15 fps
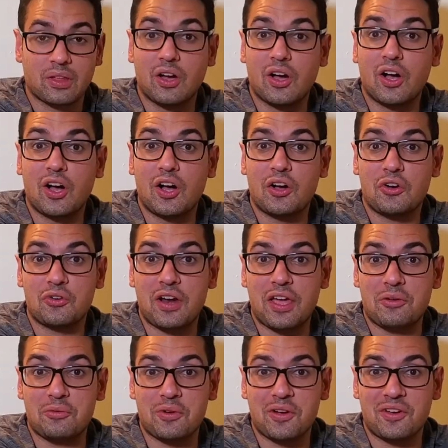All
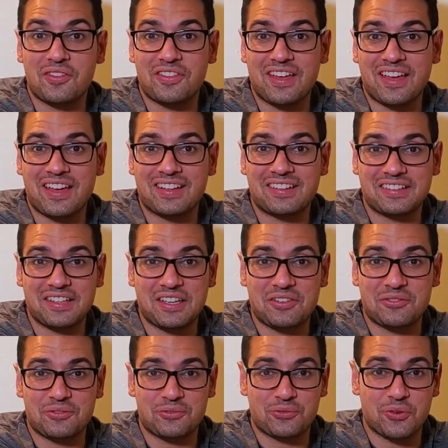right, well, that's
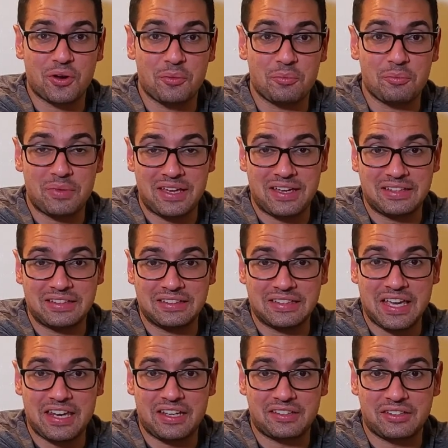it from me,
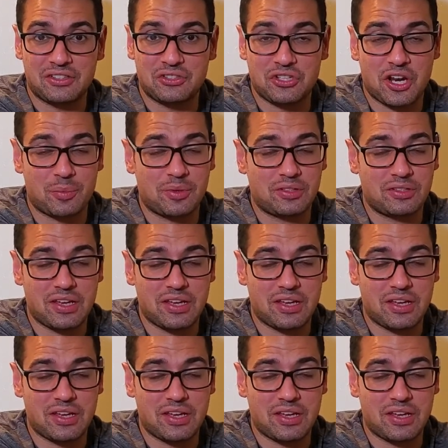ladies and gentlemen.